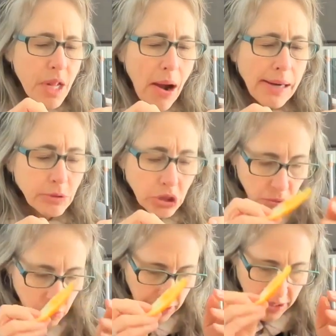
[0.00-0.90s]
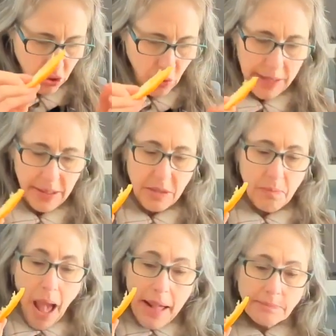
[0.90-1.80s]
I'm just really enjoying this.
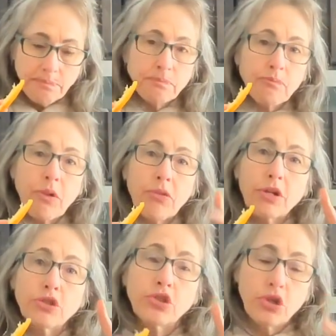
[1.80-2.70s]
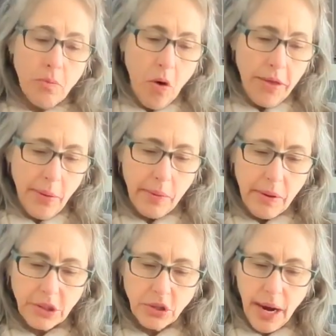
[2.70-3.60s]
But there's 2 more that we
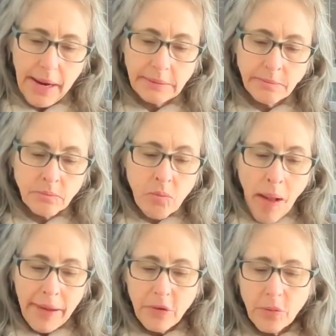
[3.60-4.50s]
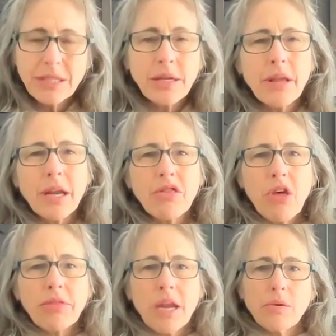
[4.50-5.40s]
want to try. And the reason that I
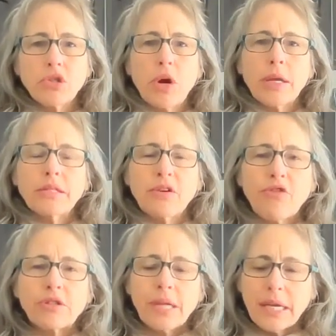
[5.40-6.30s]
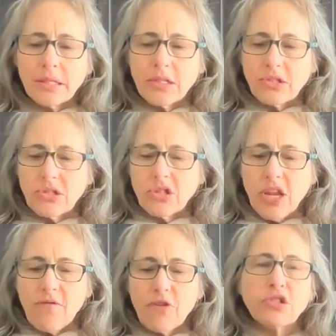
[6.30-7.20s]
thought that I would try the different sizes to see
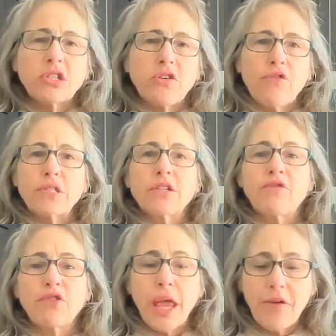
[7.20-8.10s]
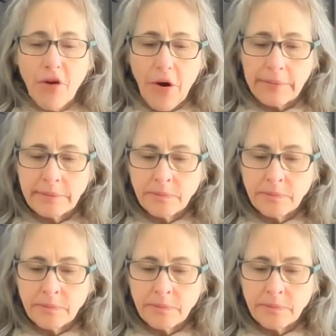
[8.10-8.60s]
if there's a difference in flavor.